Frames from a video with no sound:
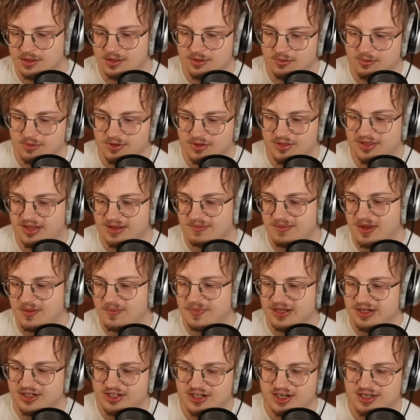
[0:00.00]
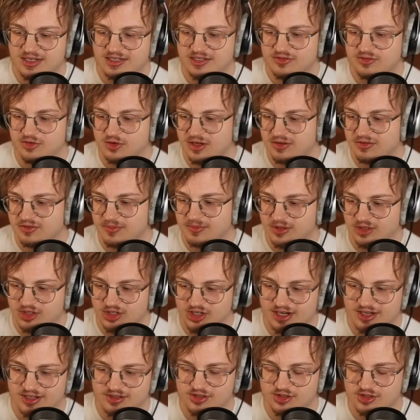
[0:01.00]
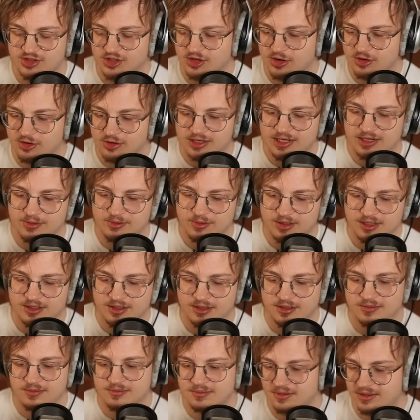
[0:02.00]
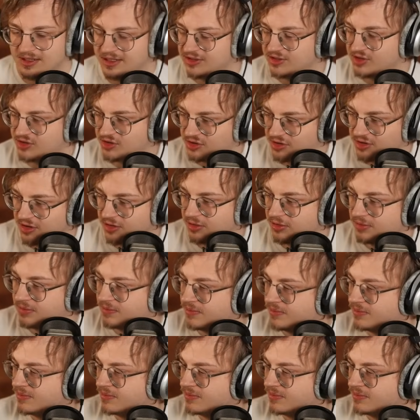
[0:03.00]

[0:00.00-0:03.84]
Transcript: One thing about Peach is if you give him a chance to soak, he will. It's true.